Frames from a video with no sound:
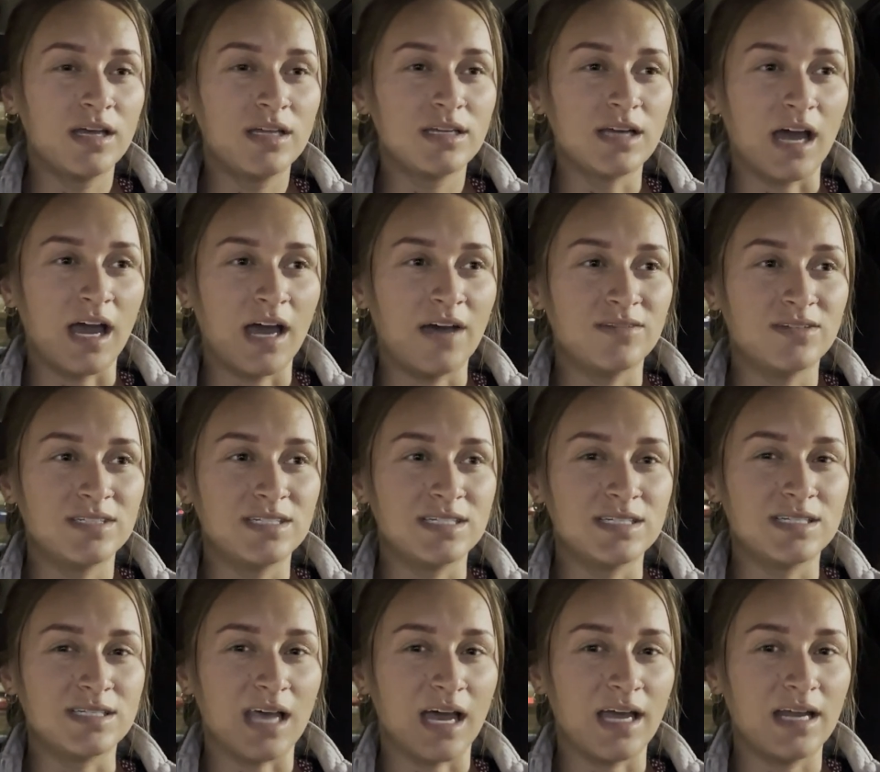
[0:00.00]
I haven't
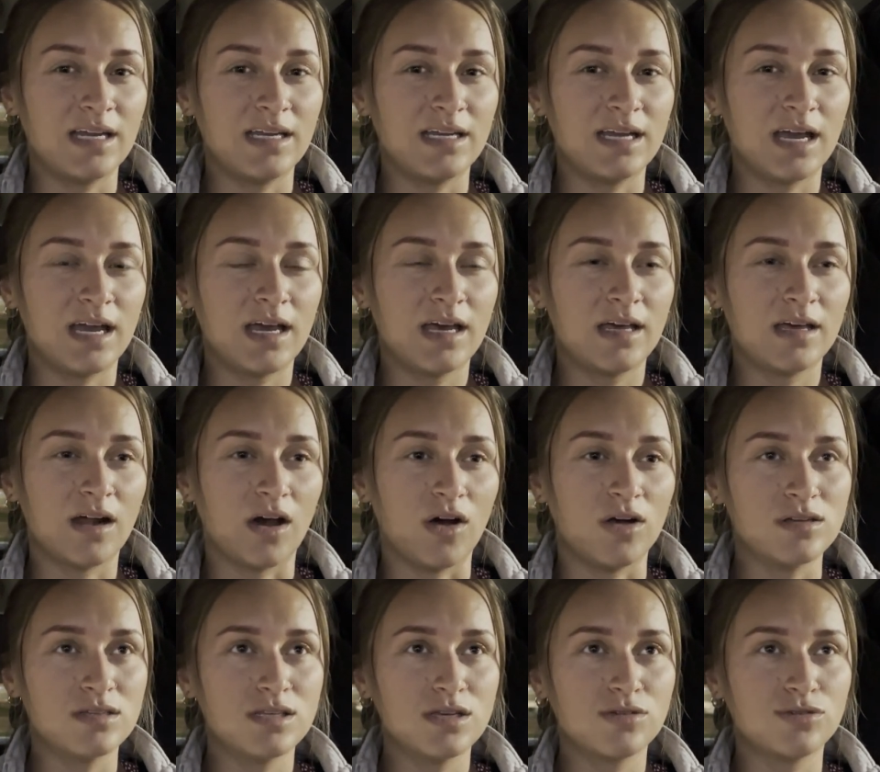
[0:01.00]
decided yet.
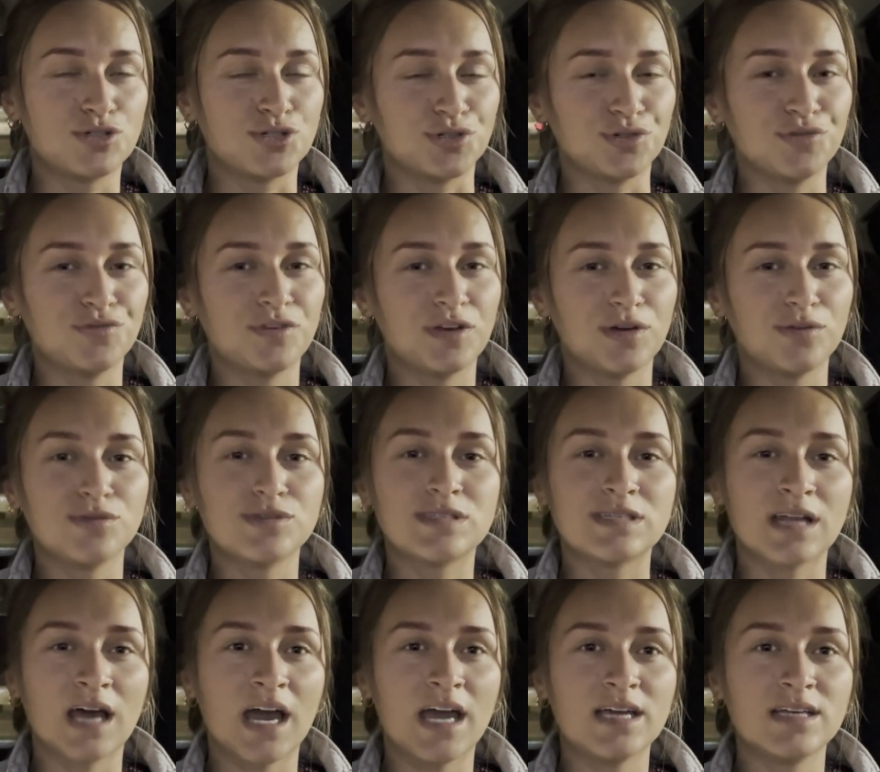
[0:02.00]
Also, TruFit was
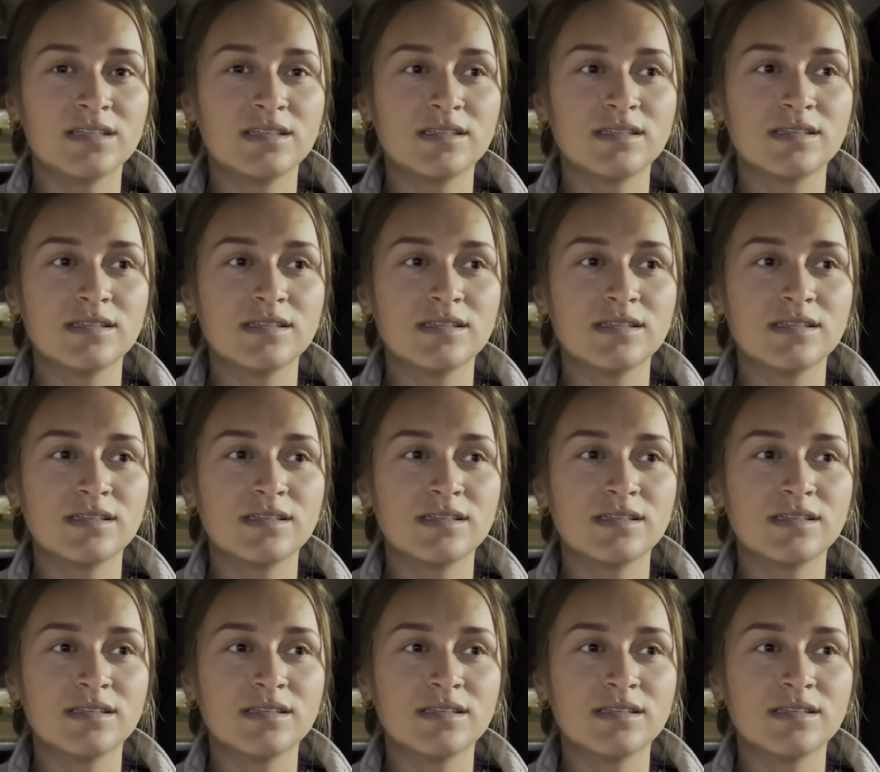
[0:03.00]
nice.